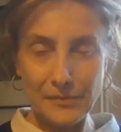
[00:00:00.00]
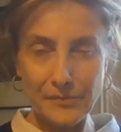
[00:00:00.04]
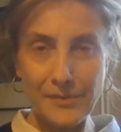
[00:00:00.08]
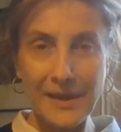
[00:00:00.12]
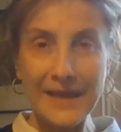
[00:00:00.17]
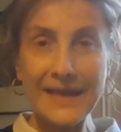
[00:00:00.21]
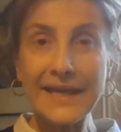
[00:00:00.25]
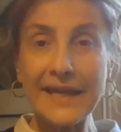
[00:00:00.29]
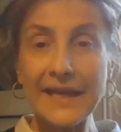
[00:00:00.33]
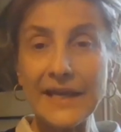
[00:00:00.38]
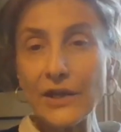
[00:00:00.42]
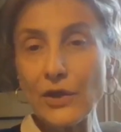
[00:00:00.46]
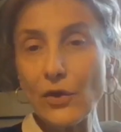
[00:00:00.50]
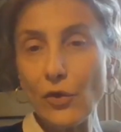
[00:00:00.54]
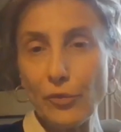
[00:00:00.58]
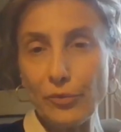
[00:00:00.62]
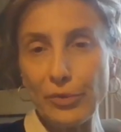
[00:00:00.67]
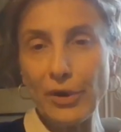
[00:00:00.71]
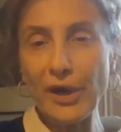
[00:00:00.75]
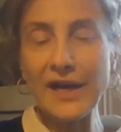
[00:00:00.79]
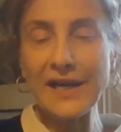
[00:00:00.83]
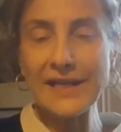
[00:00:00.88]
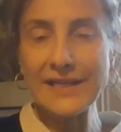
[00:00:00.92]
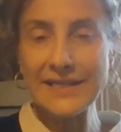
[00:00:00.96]
making
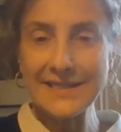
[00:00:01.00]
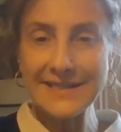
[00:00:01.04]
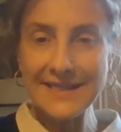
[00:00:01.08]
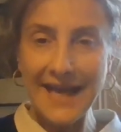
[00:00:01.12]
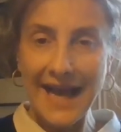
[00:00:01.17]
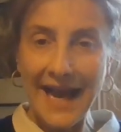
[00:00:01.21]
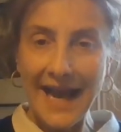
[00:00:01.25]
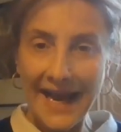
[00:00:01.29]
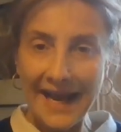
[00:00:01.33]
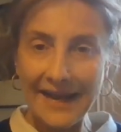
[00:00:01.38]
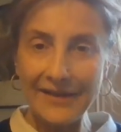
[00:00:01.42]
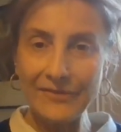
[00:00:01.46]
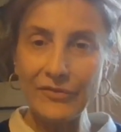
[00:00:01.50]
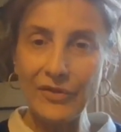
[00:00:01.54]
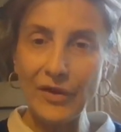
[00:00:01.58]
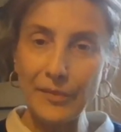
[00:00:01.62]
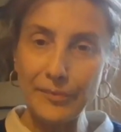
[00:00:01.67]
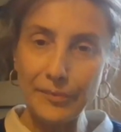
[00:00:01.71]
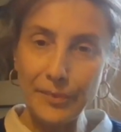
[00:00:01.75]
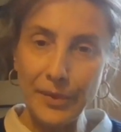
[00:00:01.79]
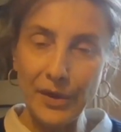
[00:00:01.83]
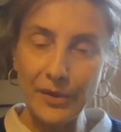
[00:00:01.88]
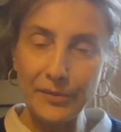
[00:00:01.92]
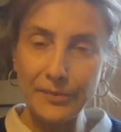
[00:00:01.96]
your brands have
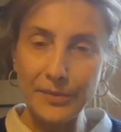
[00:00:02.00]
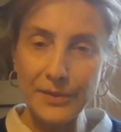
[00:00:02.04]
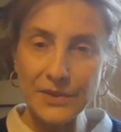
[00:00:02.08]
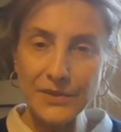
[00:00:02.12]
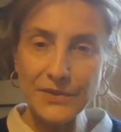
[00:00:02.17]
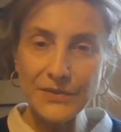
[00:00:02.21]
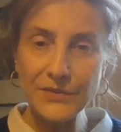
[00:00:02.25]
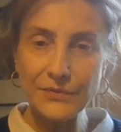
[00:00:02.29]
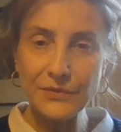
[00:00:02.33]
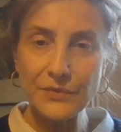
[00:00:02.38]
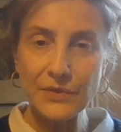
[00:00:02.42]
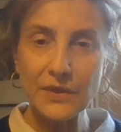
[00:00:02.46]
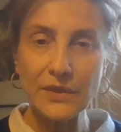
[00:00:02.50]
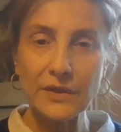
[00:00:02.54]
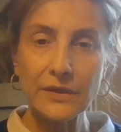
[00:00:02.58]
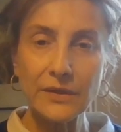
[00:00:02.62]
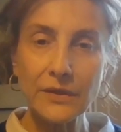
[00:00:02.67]
a purpose,